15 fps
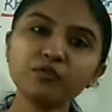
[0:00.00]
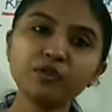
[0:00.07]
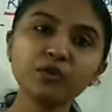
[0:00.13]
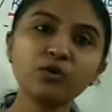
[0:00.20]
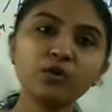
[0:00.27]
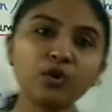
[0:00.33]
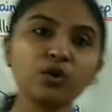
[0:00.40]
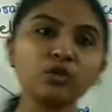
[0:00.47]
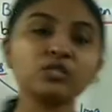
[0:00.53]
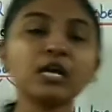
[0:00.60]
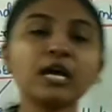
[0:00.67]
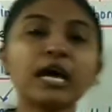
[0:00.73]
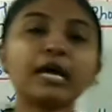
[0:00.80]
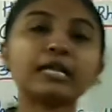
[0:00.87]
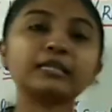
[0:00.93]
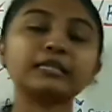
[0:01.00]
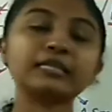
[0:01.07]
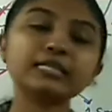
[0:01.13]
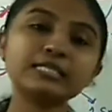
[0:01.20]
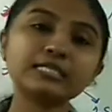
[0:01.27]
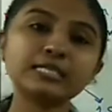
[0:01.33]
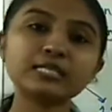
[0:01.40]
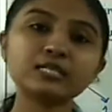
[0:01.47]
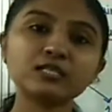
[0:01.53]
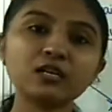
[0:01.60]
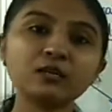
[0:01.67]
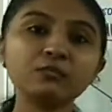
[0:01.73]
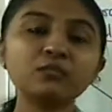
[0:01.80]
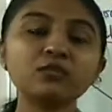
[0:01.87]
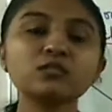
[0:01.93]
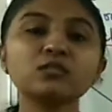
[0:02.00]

neurons, and this system